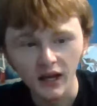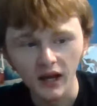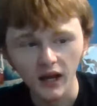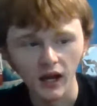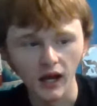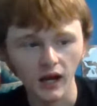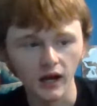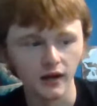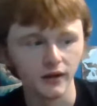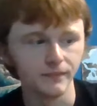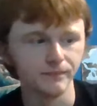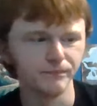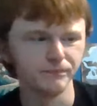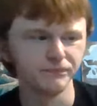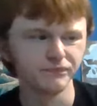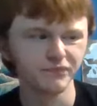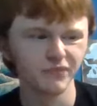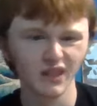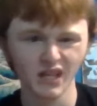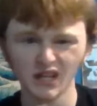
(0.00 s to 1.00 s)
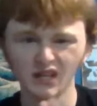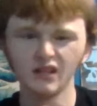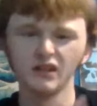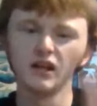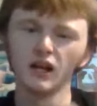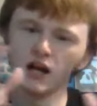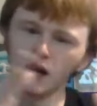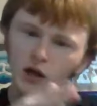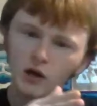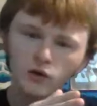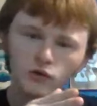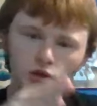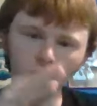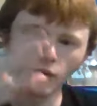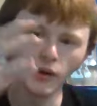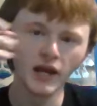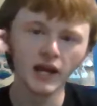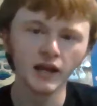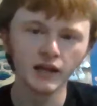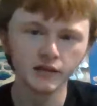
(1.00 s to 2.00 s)
I'll go
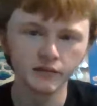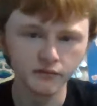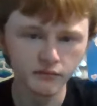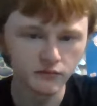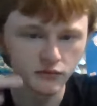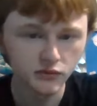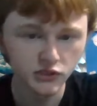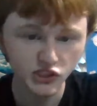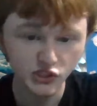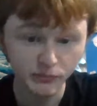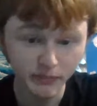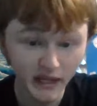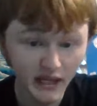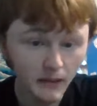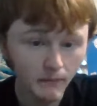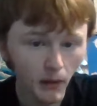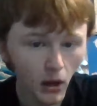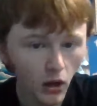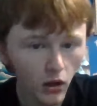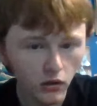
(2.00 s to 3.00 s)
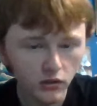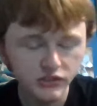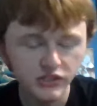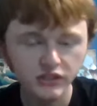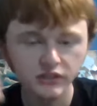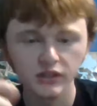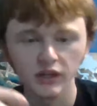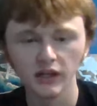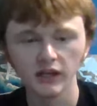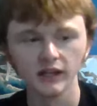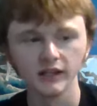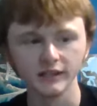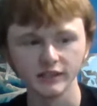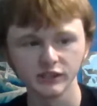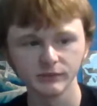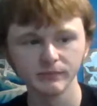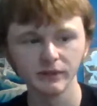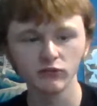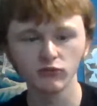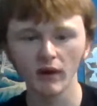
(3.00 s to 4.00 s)
ahead and speed
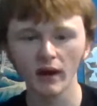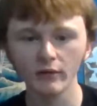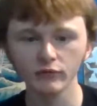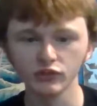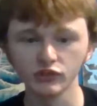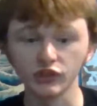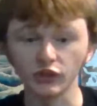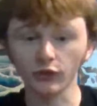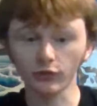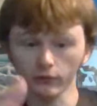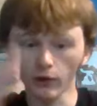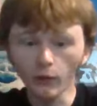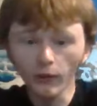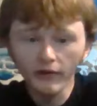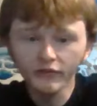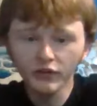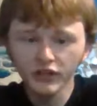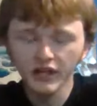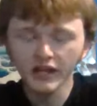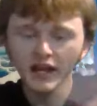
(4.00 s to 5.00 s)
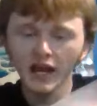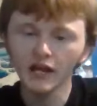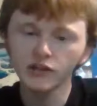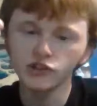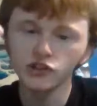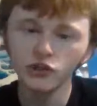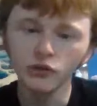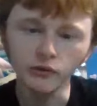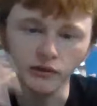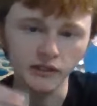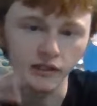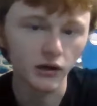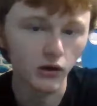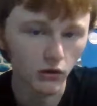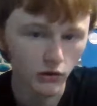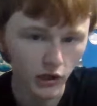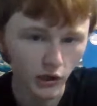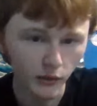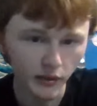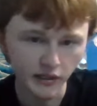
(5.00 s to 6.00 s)
round, just throw everything at you, and then
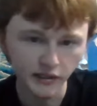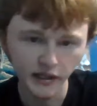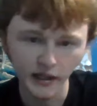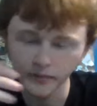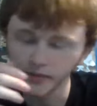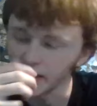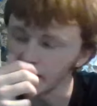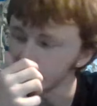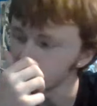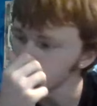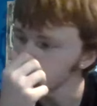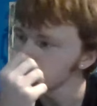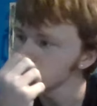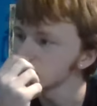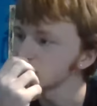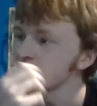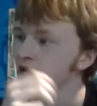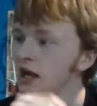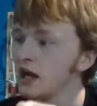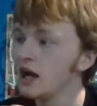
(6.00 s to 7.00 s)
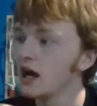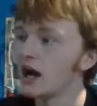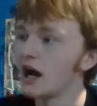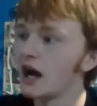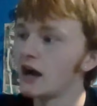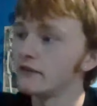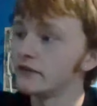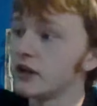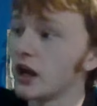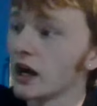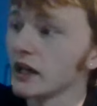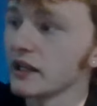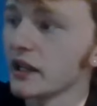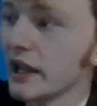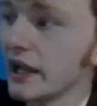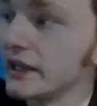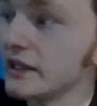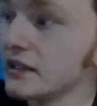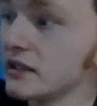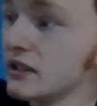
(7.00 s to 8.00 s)
I'll go in depth afterwards. I've got
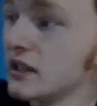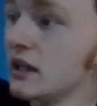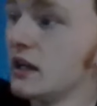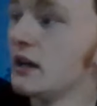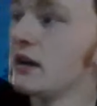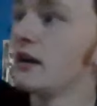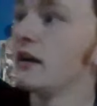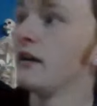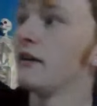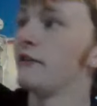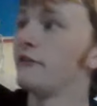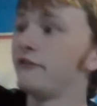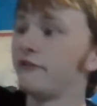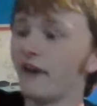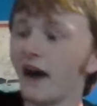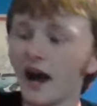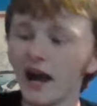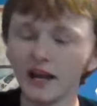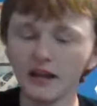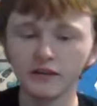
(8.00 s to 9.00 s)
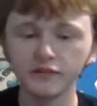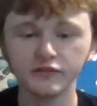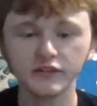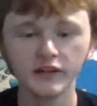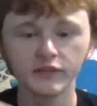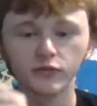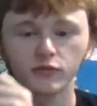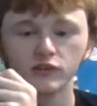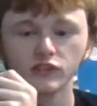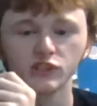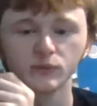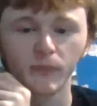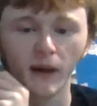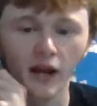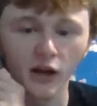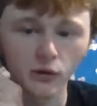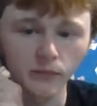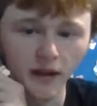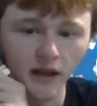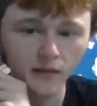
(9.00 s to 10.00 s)
like 5 different
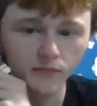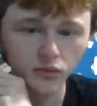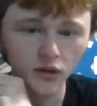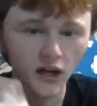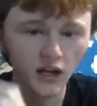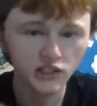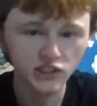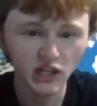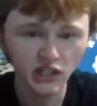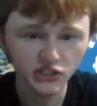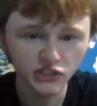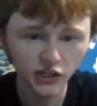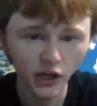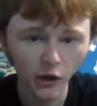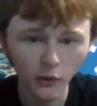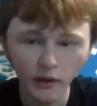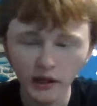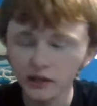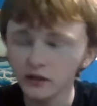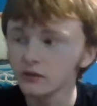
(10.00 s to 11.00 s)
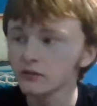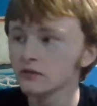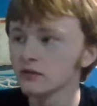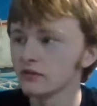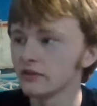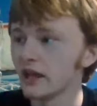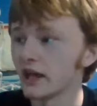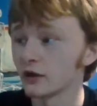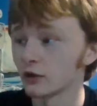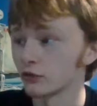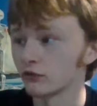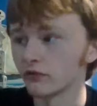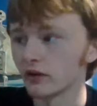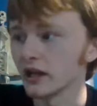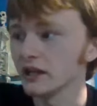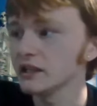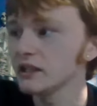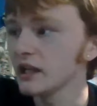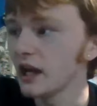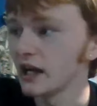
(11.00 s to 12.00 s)
Spider-Man projects going that are
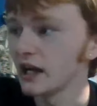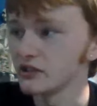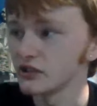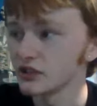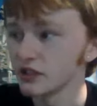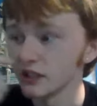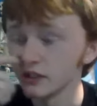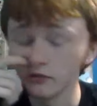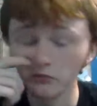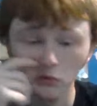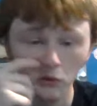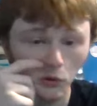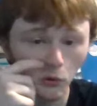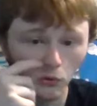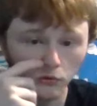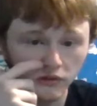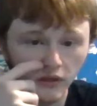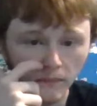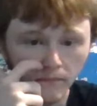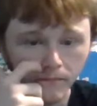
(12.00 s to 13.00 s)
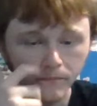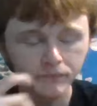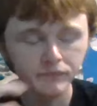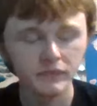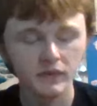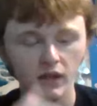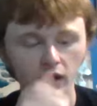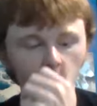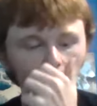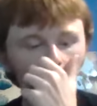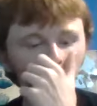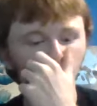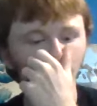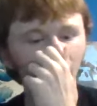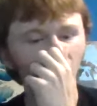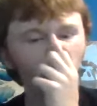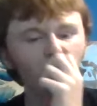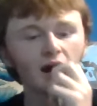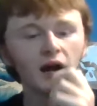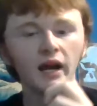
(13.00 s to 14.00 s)
ready. I just need to record them.
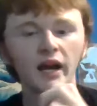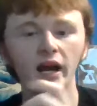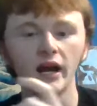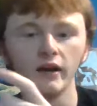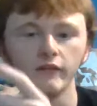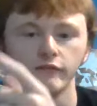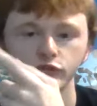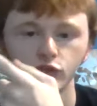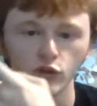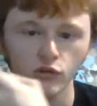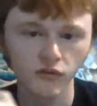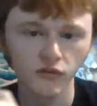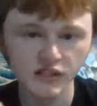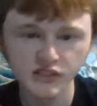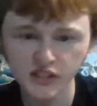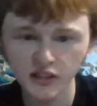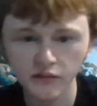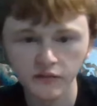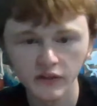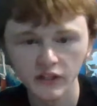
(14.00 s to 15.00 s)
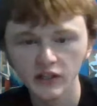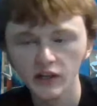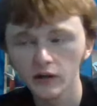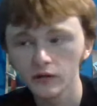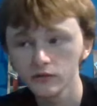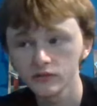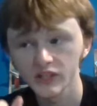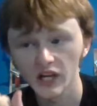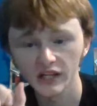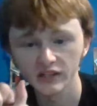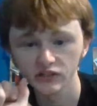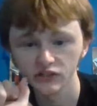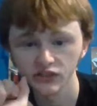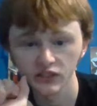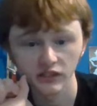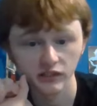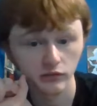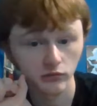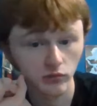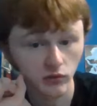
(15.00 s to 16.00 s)
I have 2 wrestling videos. I just
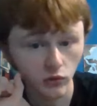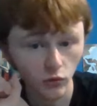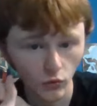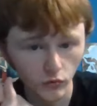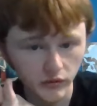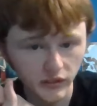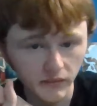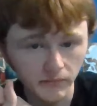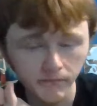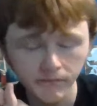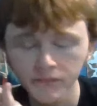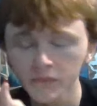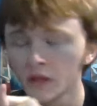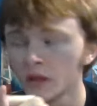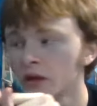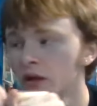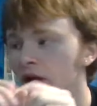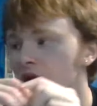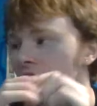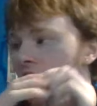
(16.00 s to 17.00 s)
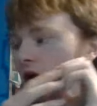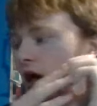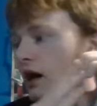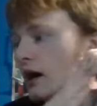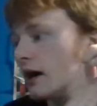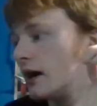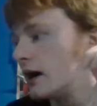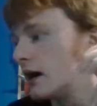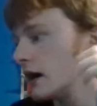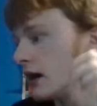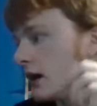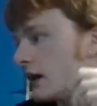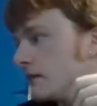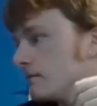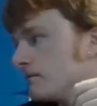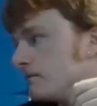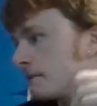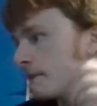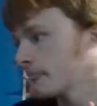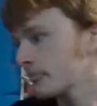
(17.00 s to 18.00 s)
need to record them. I
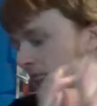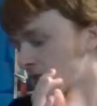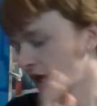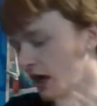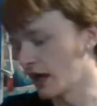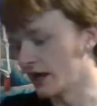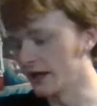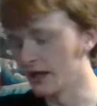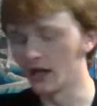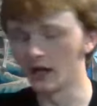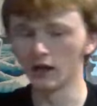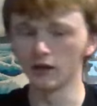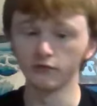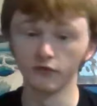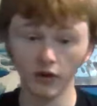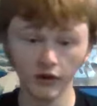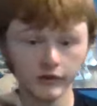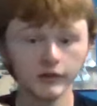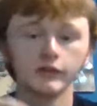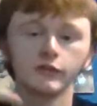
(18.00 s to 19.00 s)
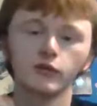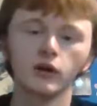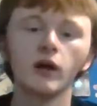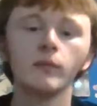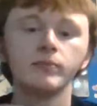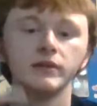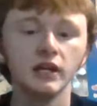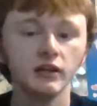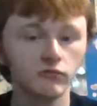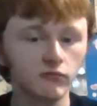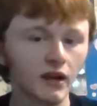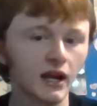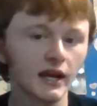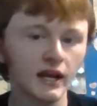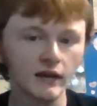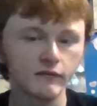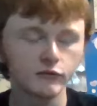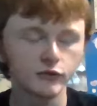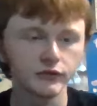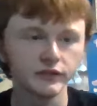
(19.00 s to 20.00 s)
have another update right
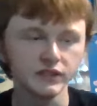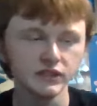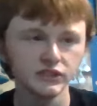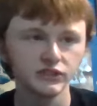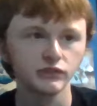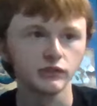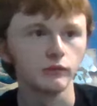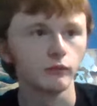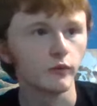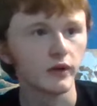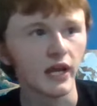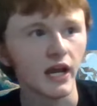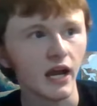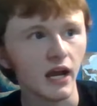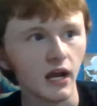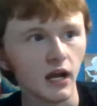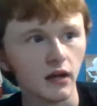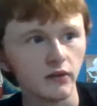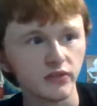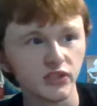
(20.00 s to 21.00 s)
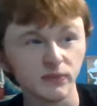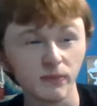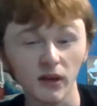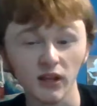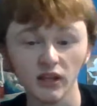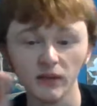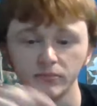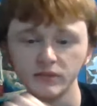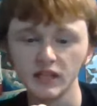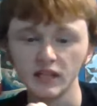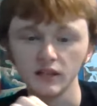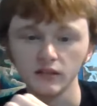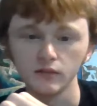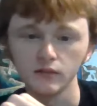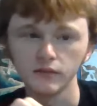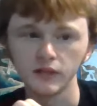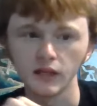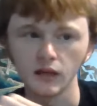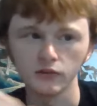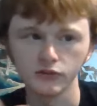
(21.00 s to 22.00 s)
after this. We have a small update
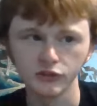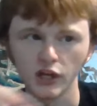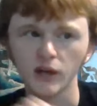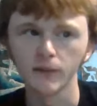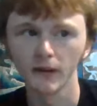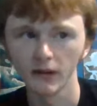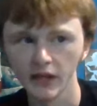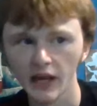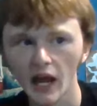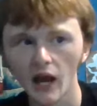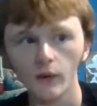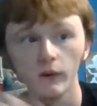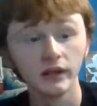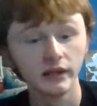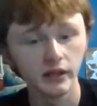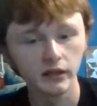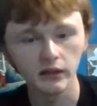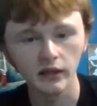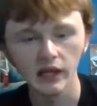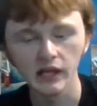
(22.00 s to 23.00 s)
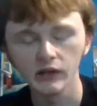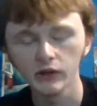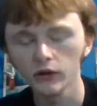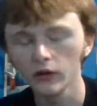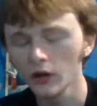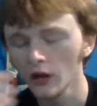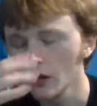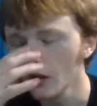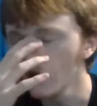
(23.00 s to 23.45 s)
that I'll talk about now and then later